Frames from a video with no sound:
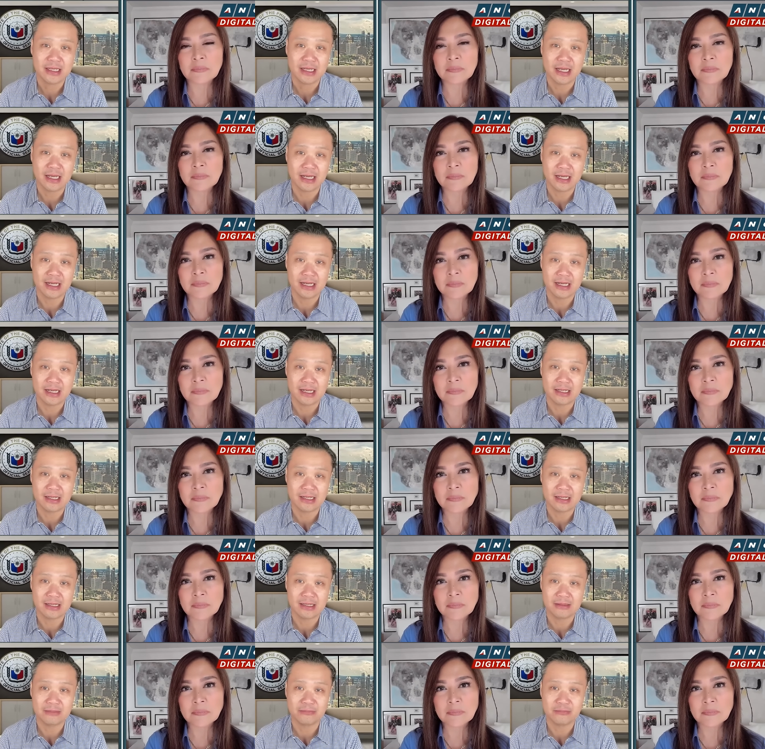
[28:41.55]

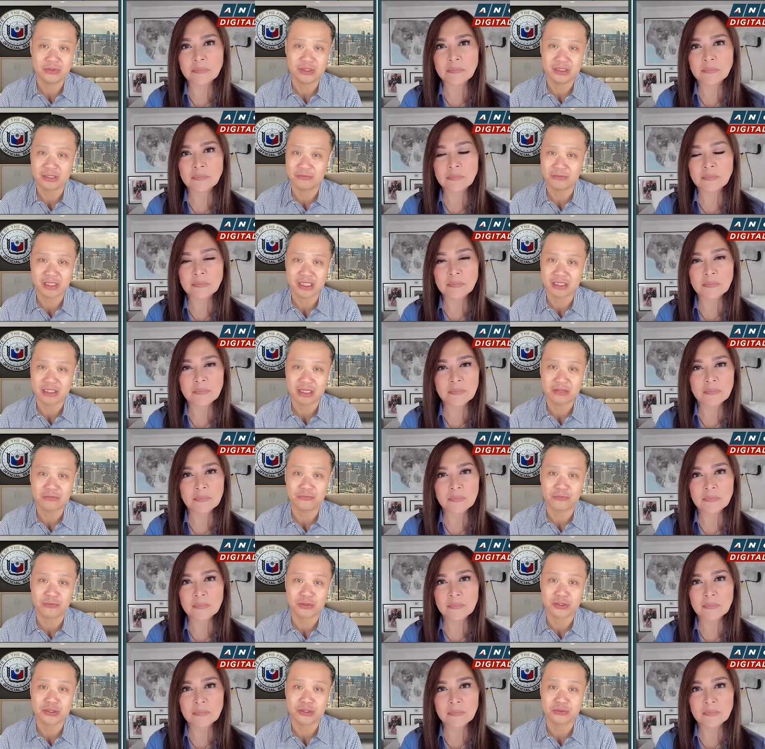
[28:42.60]
Speaker 1: we cannot
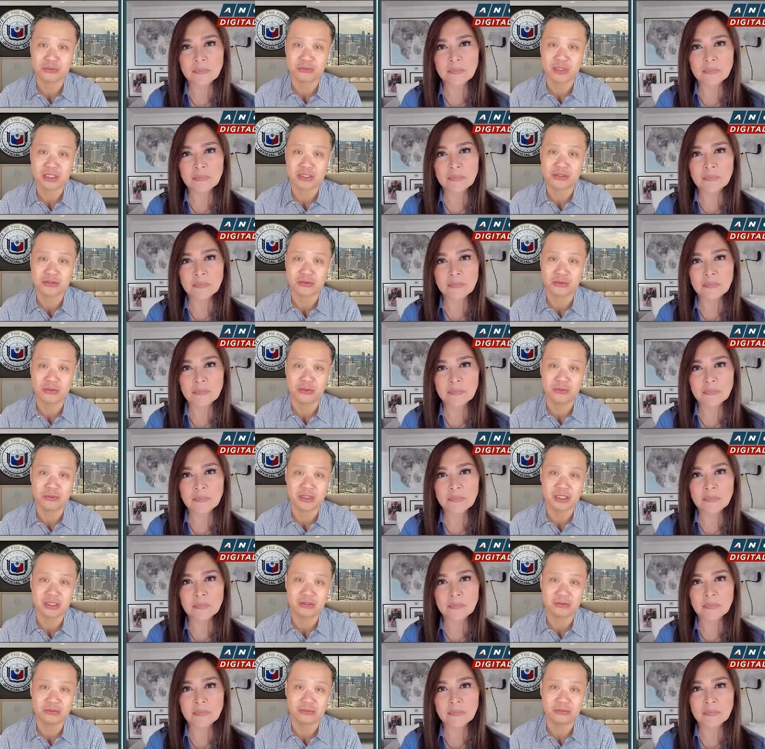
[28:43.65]
force students to go
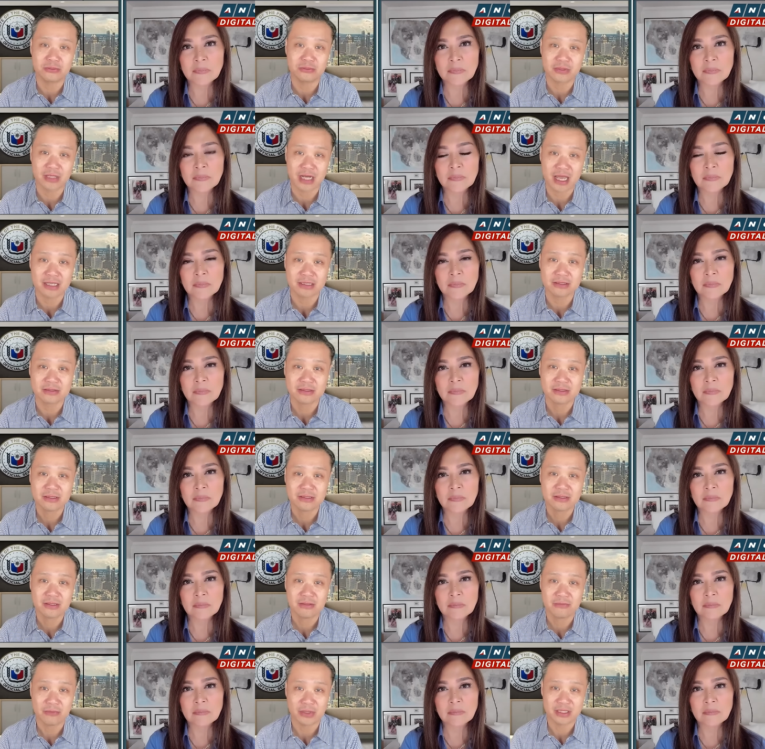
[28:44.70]
into class
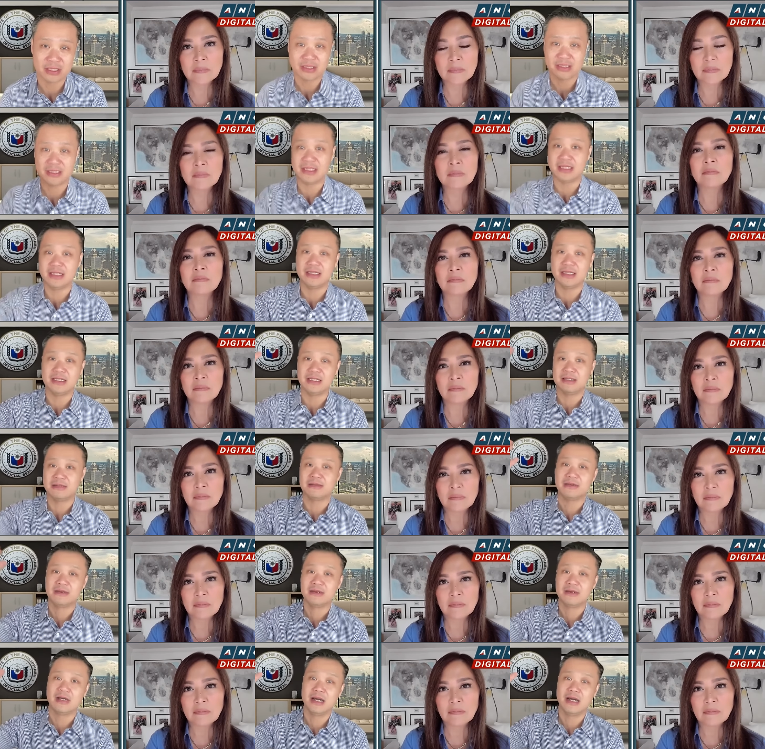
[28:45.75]
when the
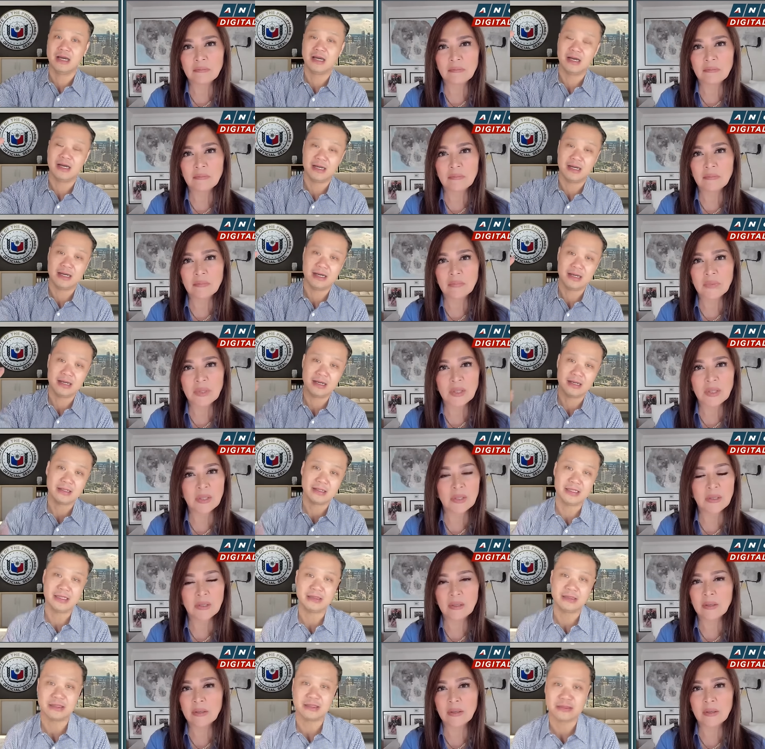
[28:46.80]

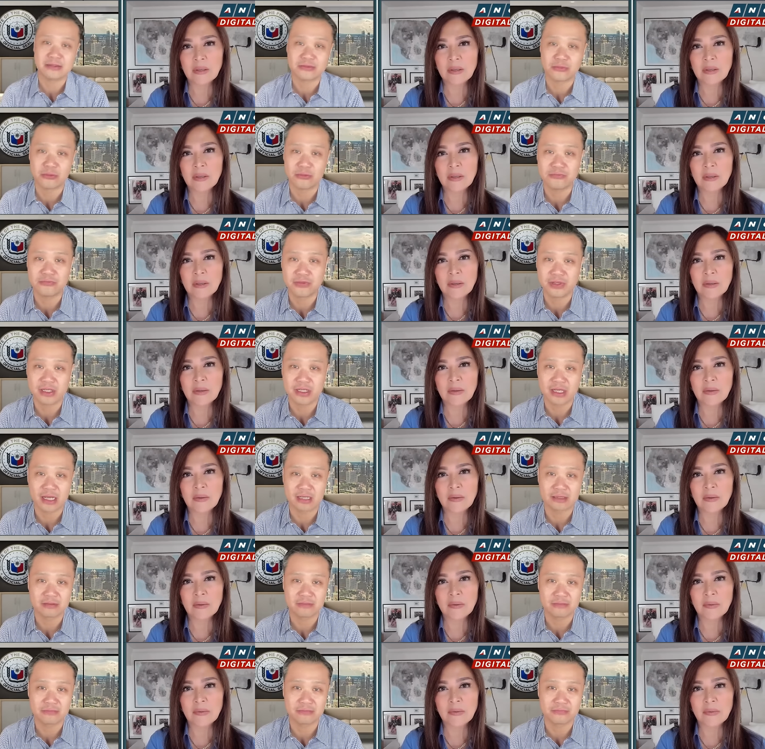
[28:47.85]
heat is hovering
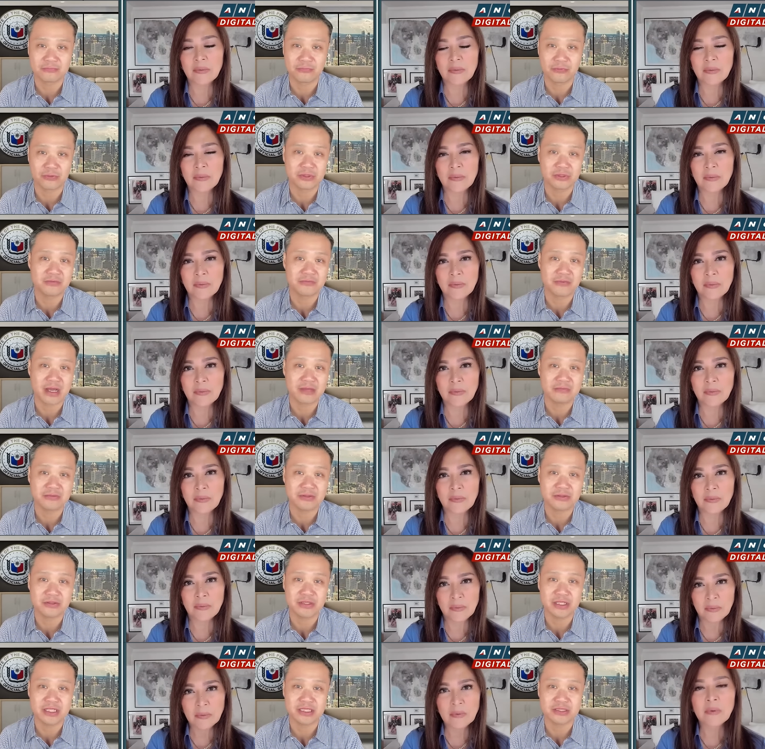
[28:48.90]
at 45
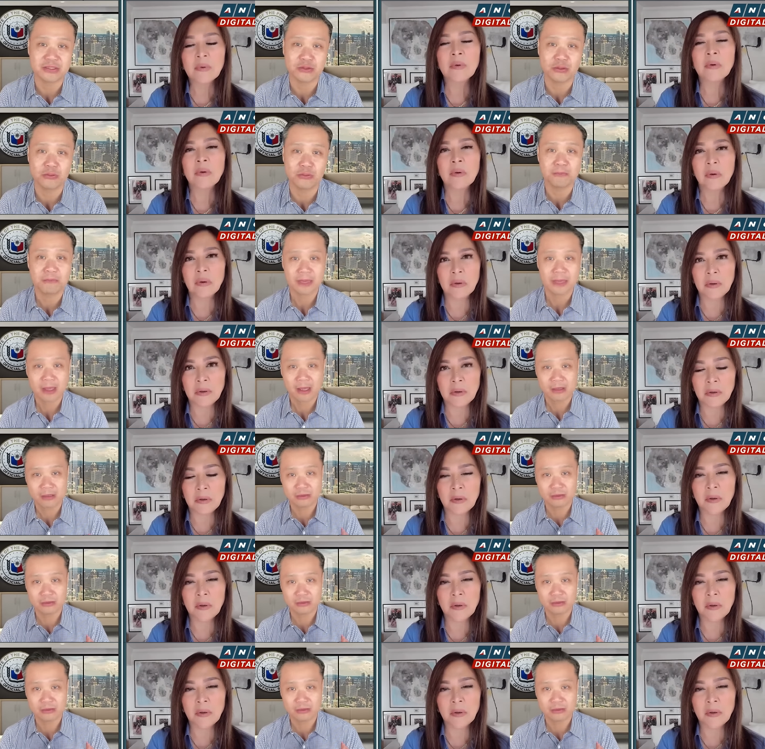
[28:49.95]
degrees. So